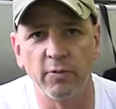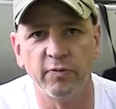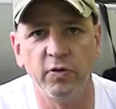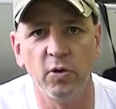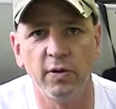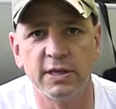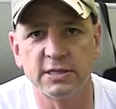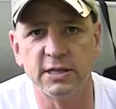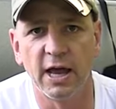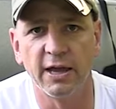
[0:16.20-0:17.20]
review of
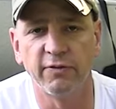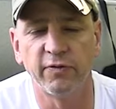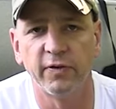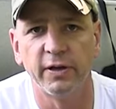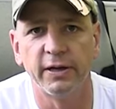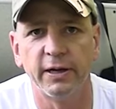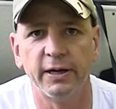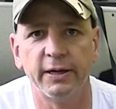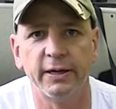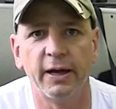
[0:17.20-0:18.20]
this knife
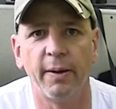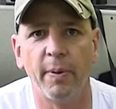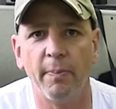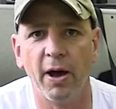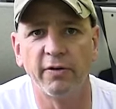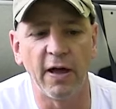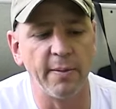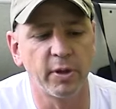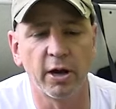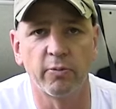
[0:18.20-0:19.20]
up above.
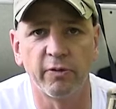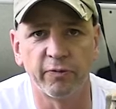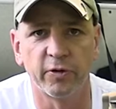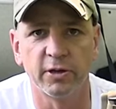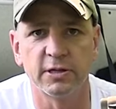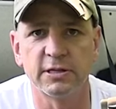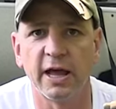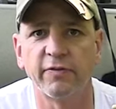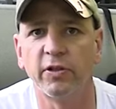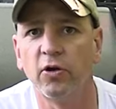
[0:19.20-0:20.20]
I'm gonna refer to this
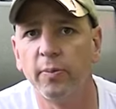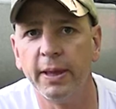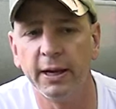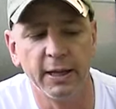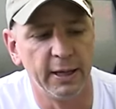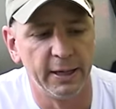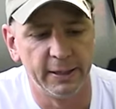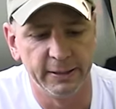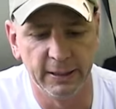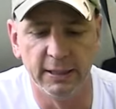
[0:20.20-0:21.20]
knife a little bit
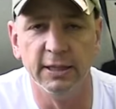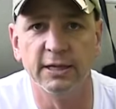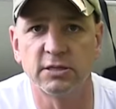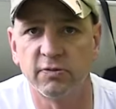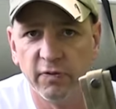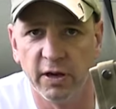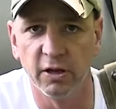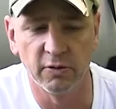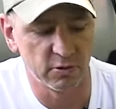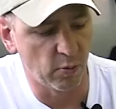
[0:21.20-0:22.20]
in this
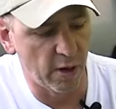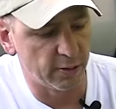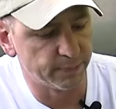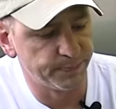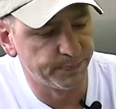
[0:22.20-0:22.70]
video as well.